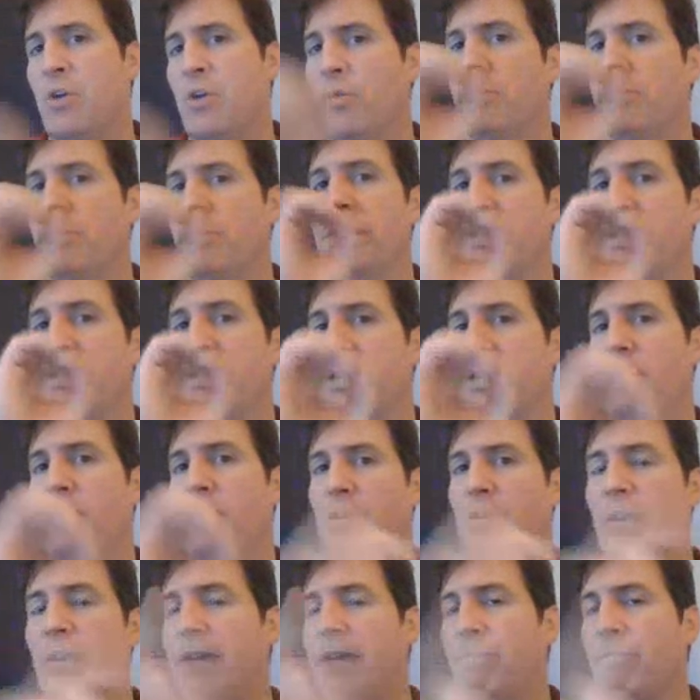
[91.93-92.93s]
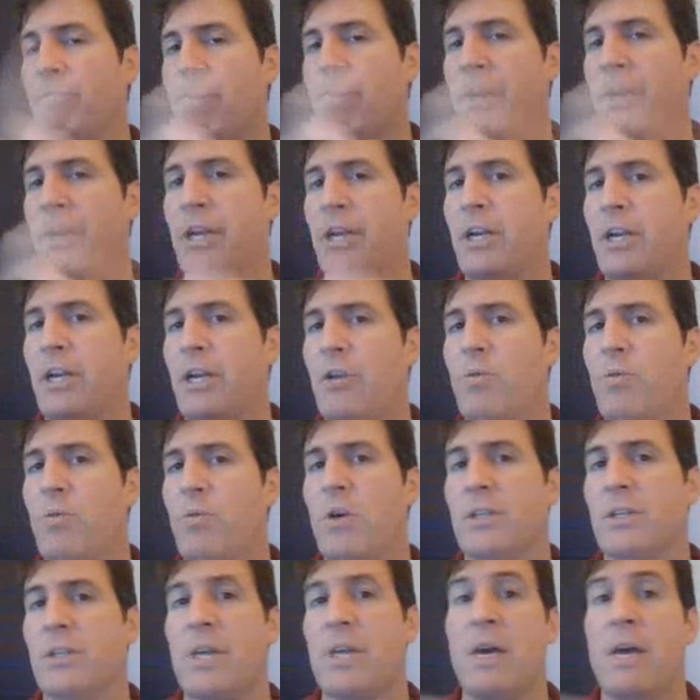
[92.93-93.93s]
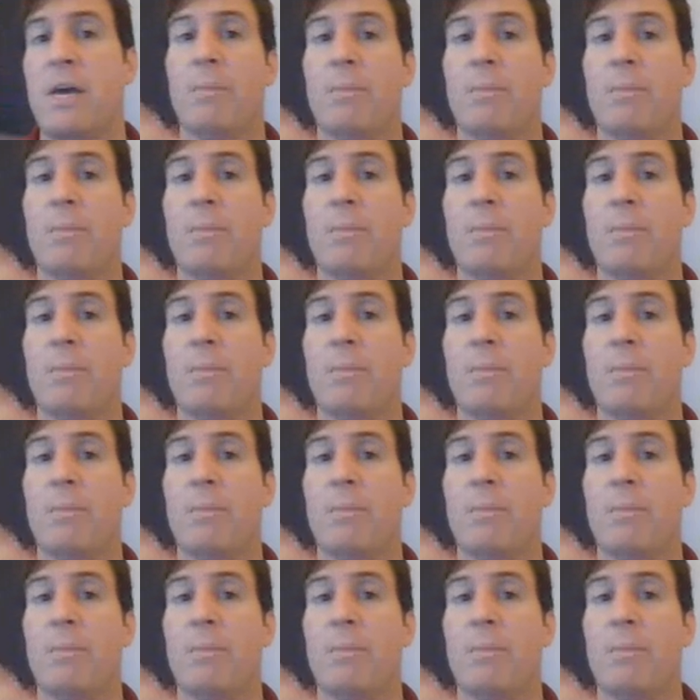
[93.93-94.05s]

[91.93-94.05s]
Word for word: would be zero. You haven't run into any walls.